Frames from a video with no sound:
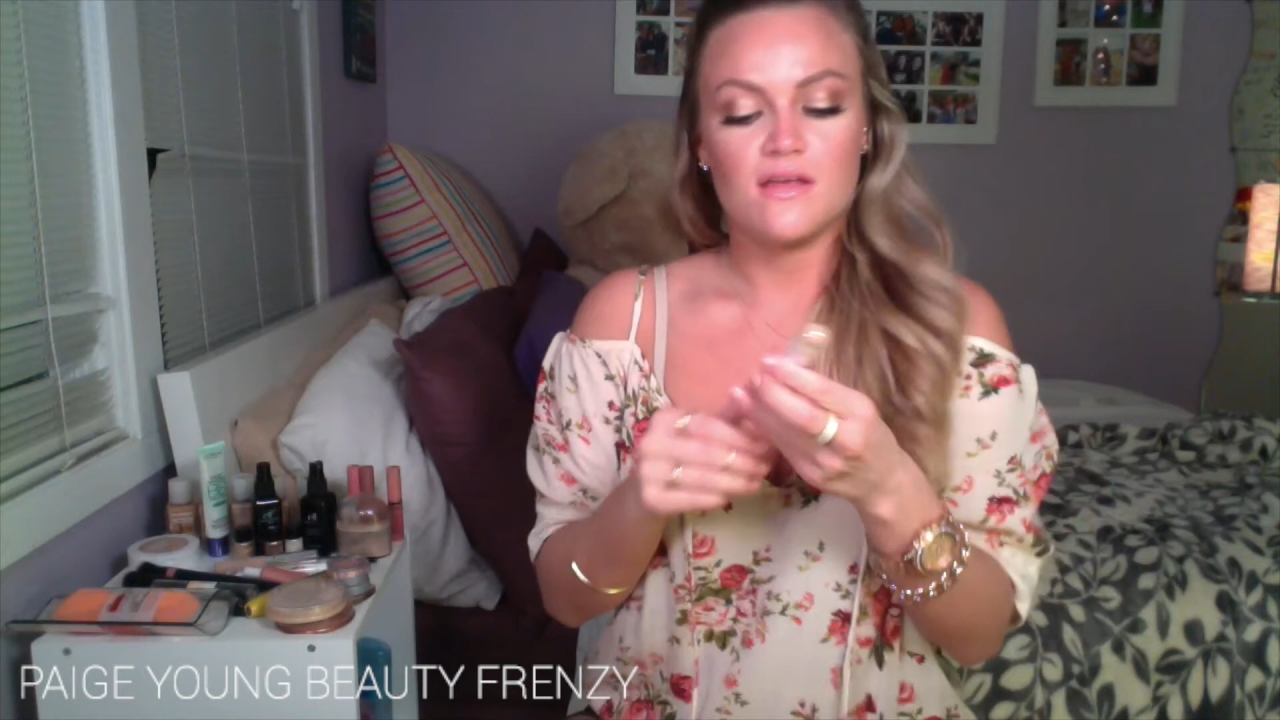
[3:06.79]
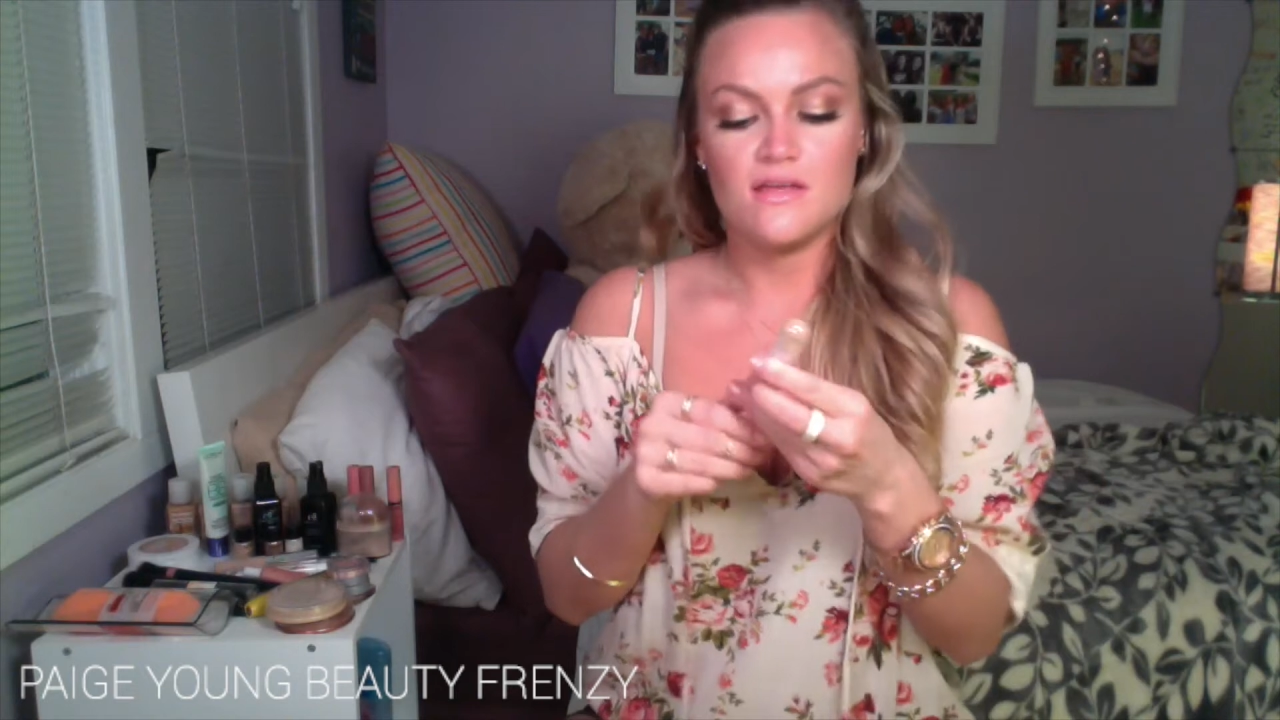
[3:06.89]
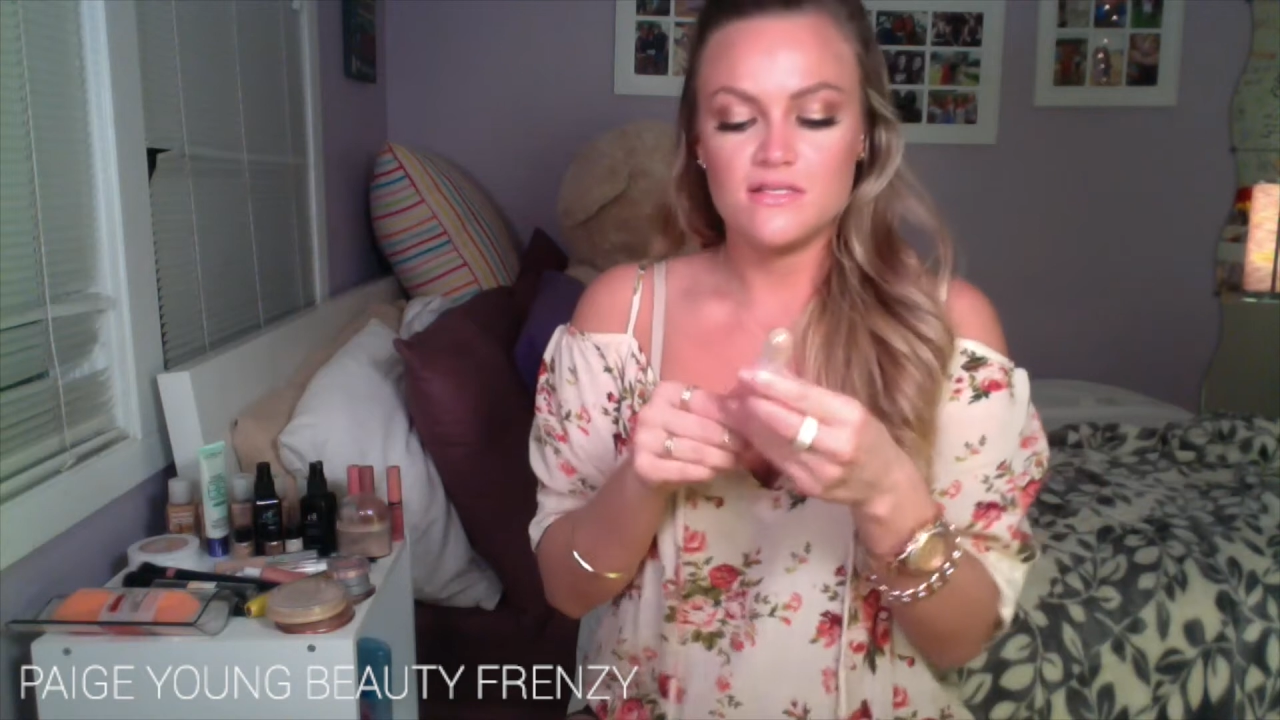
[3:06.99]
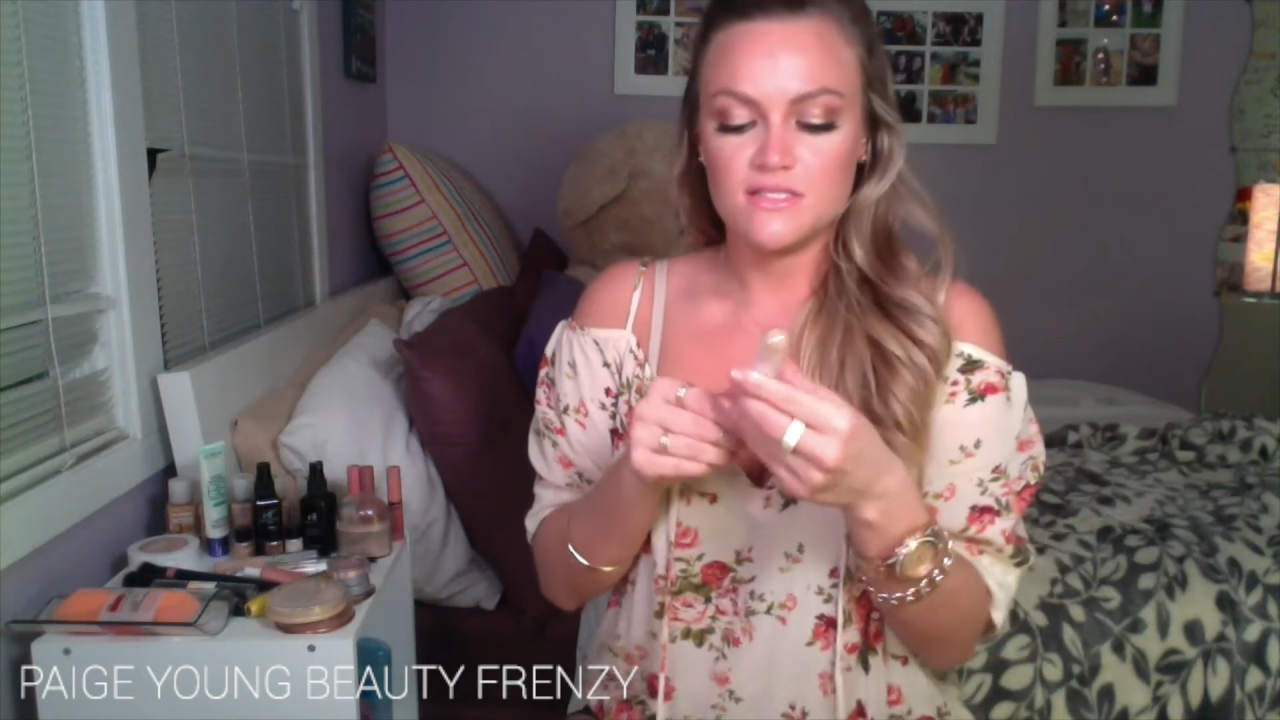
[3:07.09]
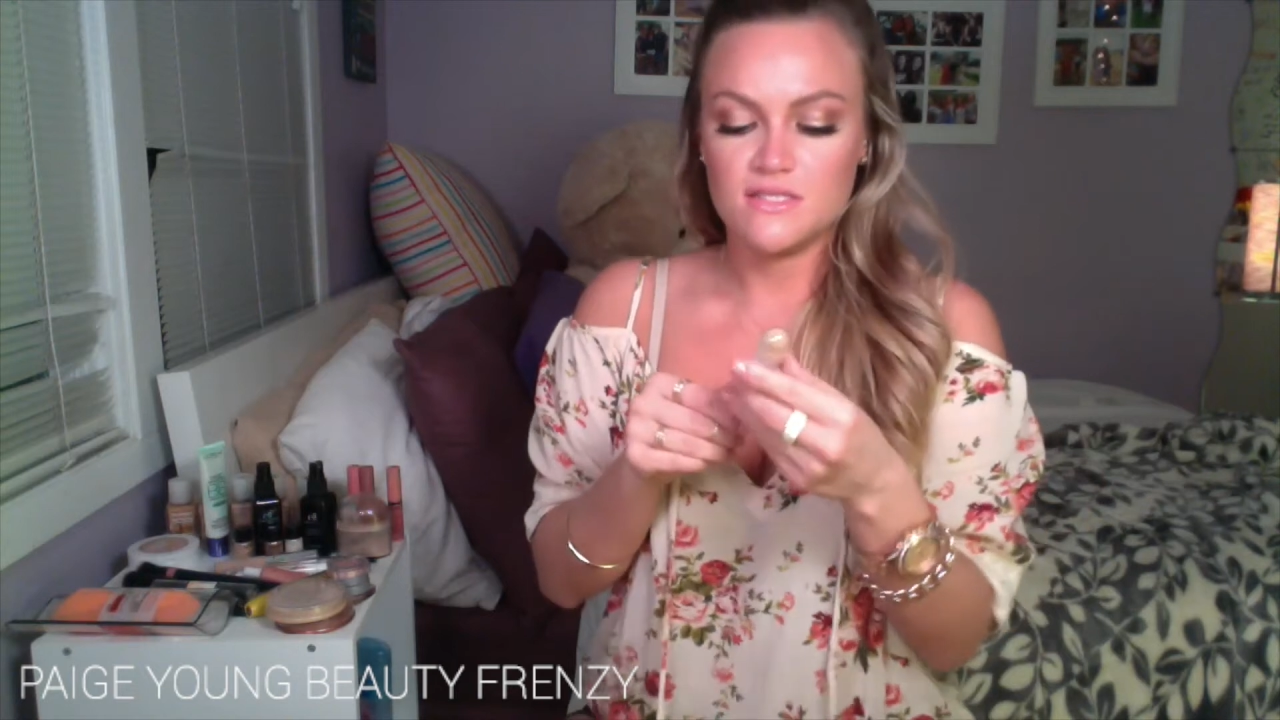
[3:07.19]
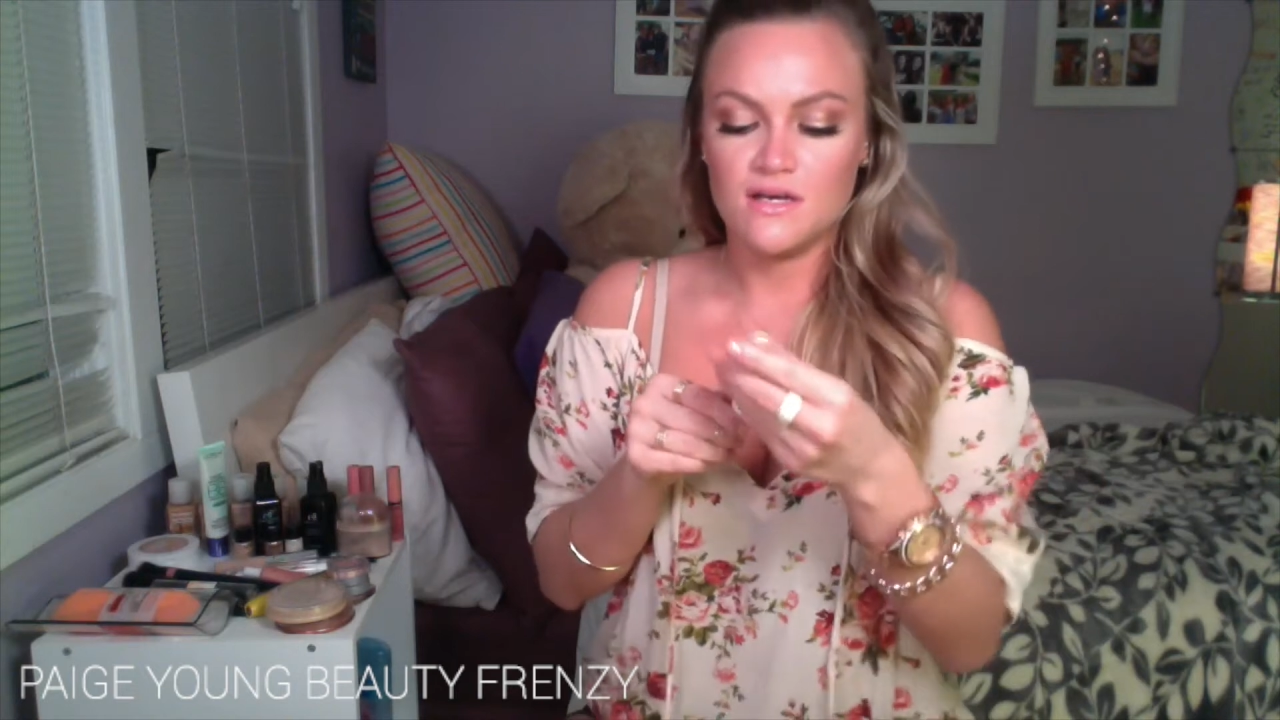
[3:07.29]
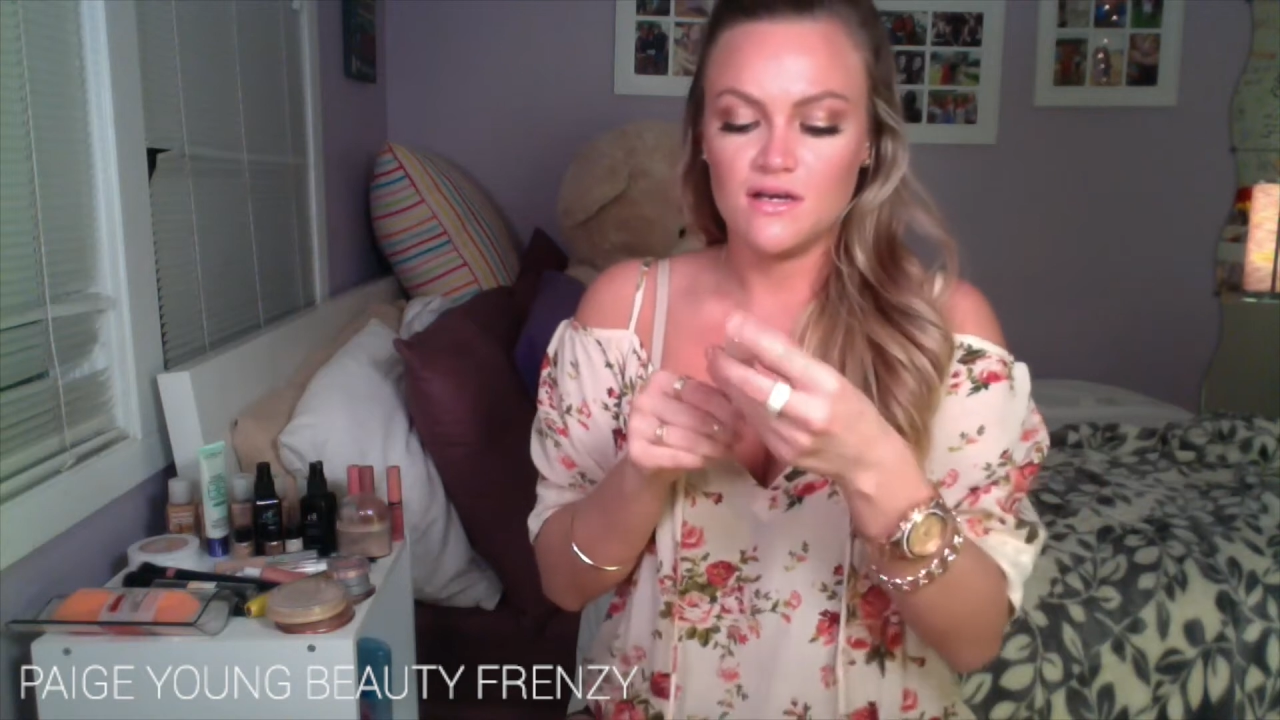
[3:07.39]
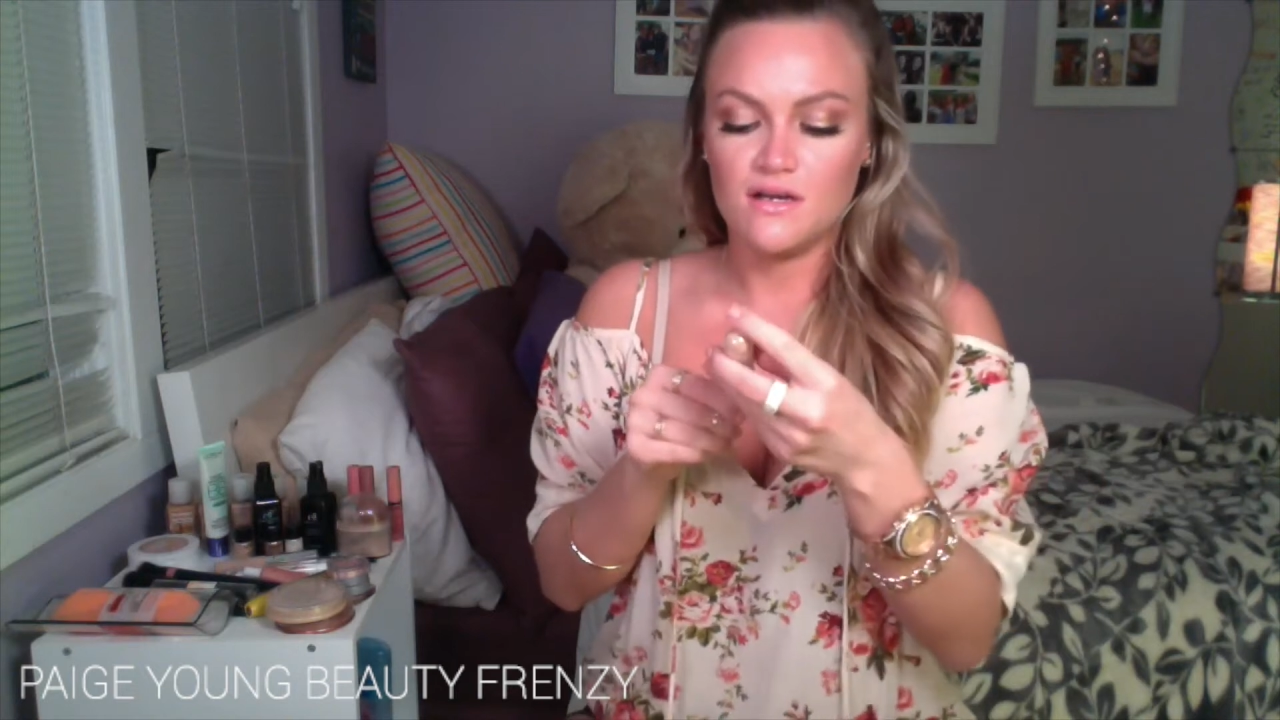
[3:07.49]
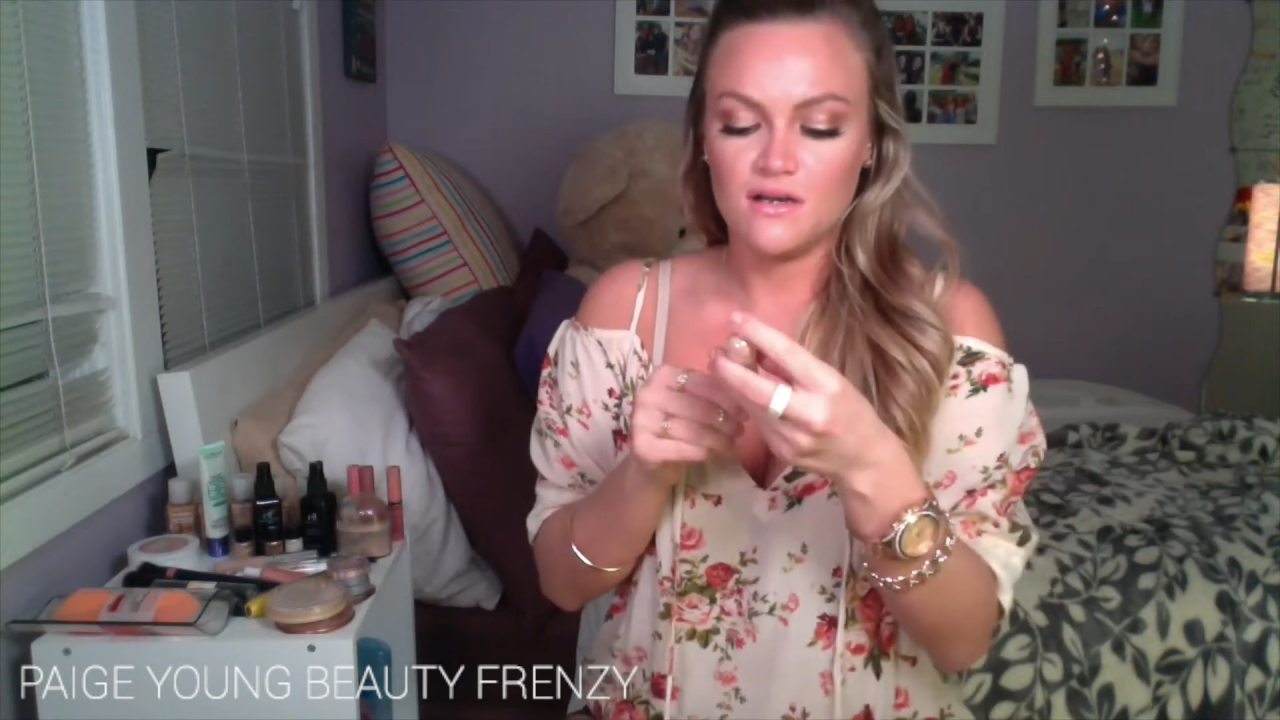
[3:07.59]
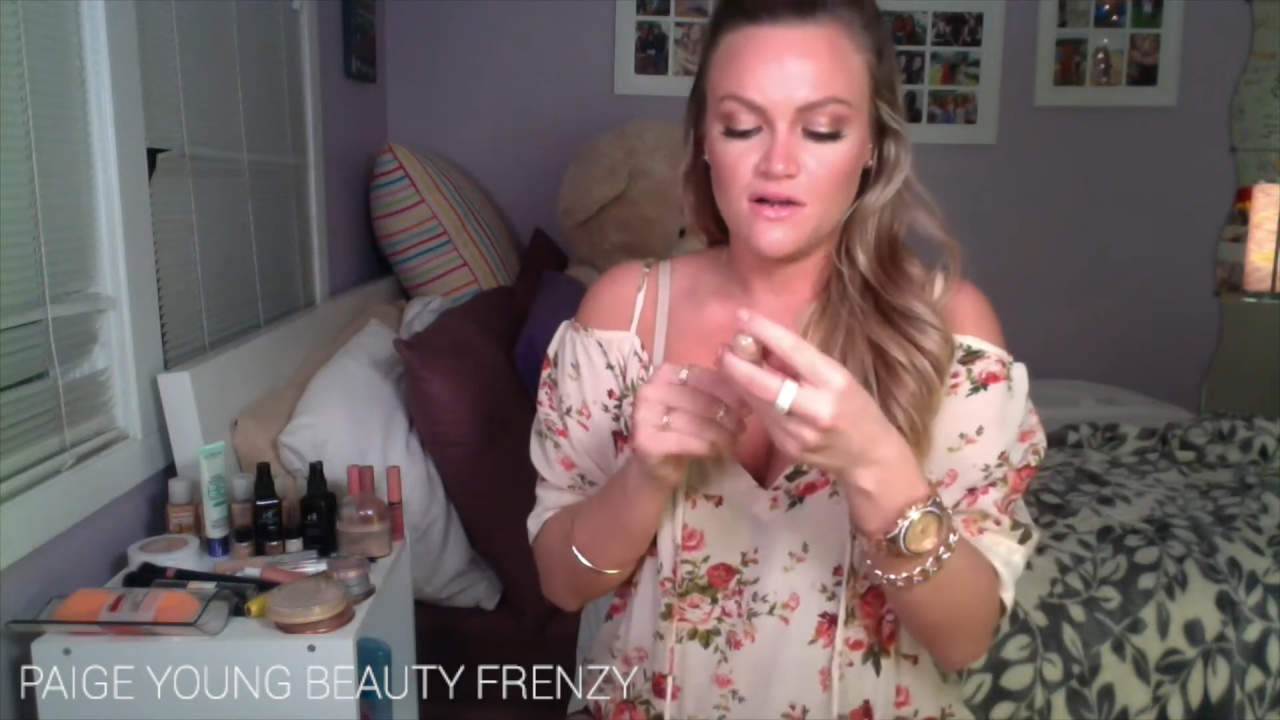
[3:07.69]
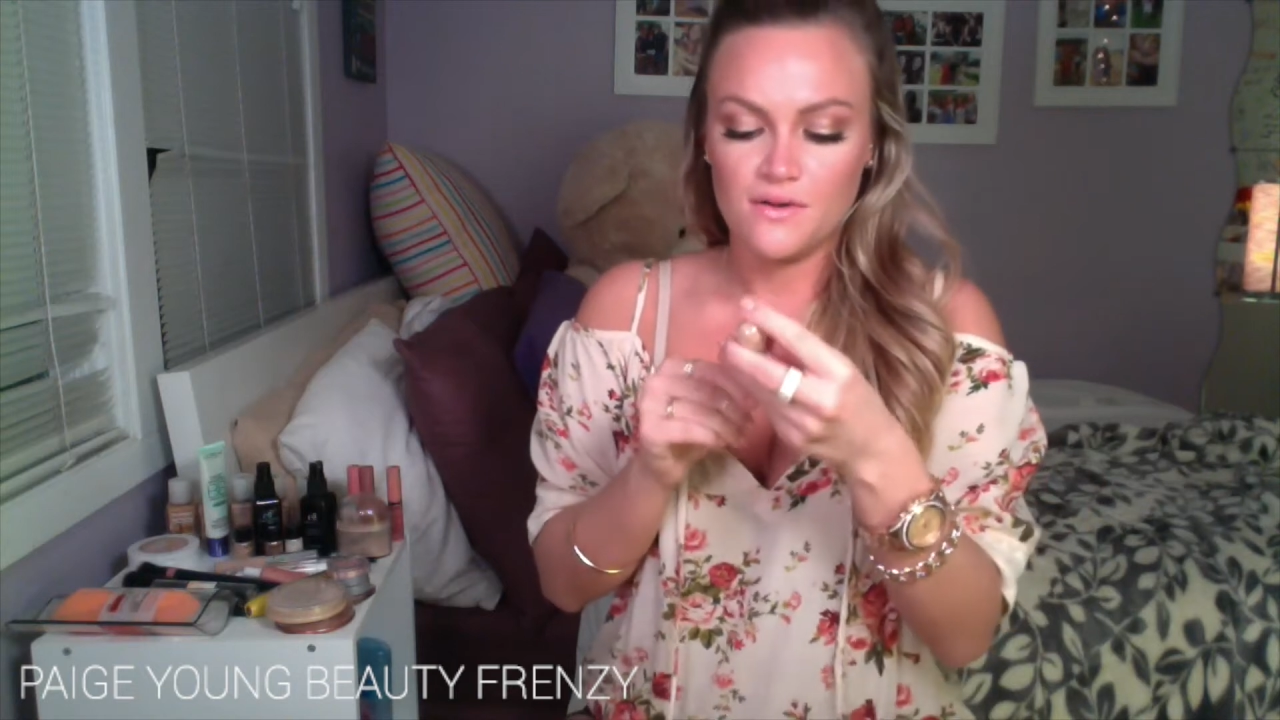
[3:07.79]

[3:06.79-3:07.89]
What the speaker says: is the